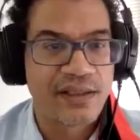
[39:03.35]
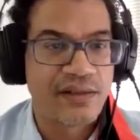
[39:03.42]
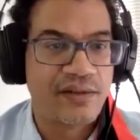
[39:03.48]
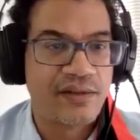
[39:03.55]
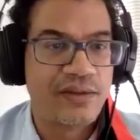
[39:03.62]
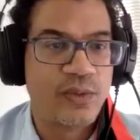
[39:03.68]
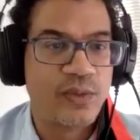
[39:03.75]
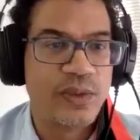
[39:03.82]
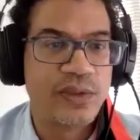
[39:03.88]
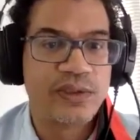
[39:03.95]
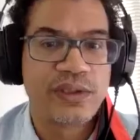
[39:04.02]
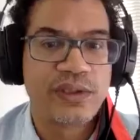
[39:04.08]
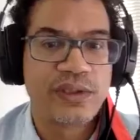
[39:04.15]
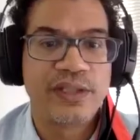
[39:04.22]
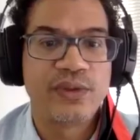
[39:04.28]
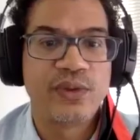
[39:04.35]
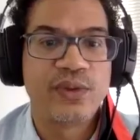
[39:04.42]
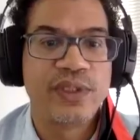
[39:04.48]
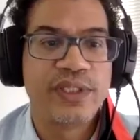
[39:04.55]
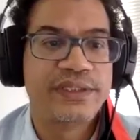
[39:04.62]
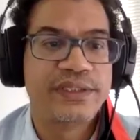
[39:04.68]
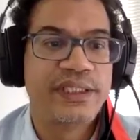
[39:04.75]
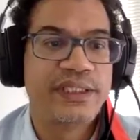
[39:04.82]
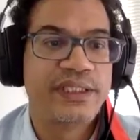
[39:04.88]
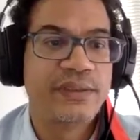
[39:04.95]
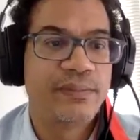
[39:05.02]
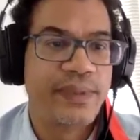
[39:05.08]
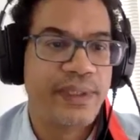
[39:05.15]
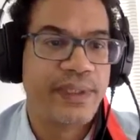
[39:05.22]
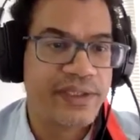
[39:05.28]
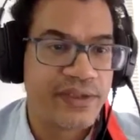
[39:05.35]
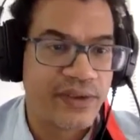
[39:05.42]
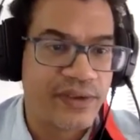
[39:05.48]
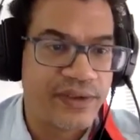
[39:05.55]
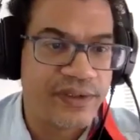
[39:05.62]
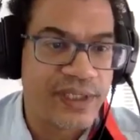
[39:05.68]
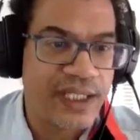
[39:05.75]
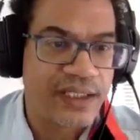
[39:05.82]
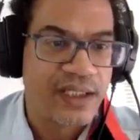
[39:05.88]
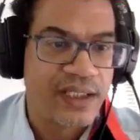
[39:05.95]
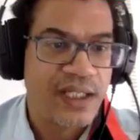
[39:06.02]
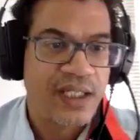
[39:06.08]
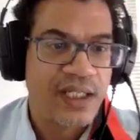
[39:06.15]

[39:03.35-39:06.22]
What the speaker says: on the World Health Organization page on that,